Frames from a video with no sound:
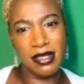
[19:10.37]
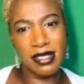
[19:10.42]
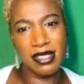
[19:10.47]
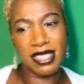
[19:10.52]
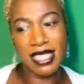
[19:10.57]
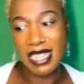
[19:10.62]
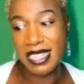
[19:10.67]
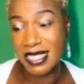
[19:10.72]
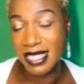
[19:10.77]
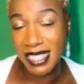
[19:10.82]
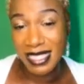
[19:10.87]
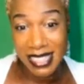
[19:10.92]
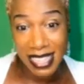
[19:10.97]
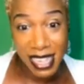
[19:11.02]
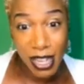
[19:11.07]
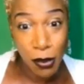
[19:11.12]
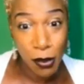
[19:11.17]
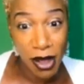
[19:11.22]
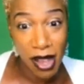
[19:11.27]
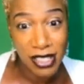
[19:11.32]
She's a
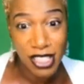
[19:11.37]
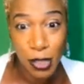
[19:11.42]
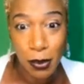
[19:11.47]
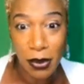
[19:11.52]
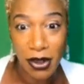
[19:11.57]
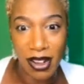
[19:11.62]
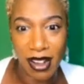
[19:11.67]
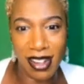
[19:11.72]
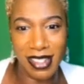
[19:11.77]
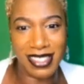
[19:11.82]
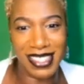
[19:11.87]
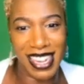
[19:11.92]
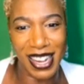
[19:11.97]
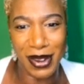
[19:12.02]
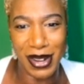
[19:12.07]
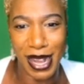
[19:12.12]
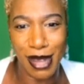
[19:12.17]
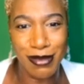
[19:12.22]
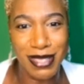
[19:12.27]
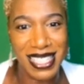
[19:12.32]
dick worshiper. Do you know
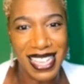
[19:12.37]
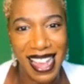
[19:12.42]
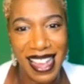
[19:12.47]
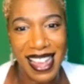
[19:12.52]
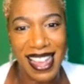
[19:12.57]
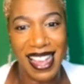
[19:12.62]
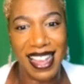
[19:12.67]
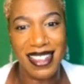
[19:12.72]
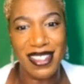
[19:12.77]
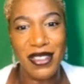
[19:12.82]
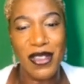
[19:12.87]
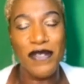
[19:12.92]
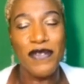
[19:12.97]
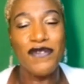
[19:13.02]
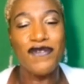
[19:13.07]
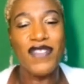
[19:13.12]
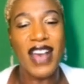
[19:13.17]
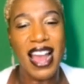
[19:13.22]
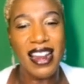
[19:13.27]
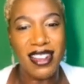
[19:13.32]
what I'm saying? You
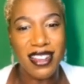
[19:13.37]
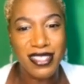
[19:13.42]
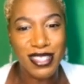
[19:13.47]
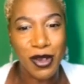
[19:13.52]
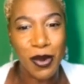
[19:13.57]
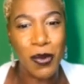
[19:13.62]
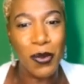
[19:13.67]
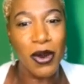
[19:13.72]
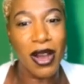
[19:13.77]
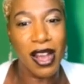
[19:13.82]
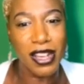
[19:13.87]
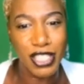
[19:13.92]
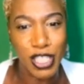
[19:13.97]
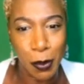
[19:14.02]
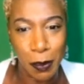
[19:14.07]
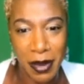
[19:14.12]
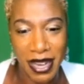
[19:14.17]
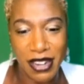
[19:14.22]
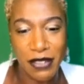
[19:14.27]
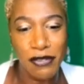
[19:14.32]
phallus
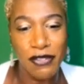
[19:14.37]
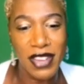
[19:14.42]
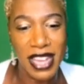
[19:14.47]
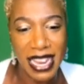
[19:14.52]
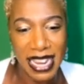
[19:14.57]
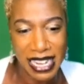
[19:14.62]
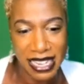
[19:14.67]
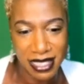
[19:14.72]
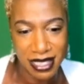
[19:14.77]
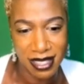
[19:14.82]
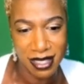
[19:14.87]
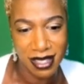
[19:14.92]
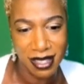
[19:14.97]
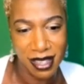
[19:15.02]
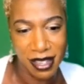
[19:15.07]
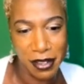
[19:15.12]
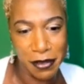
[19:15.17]
worshipping fiend.